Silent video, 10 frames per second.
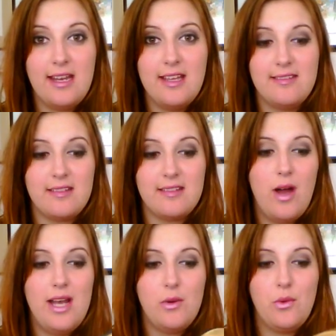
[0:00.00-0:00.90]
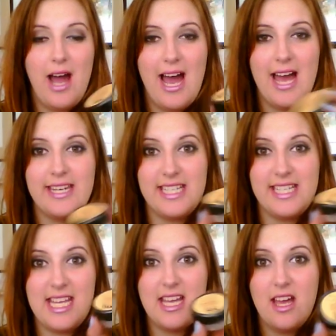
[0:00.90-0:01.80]
and it is in quite a little
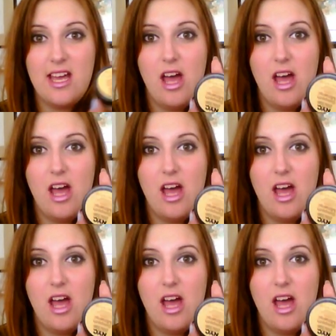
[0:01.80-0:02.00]
handy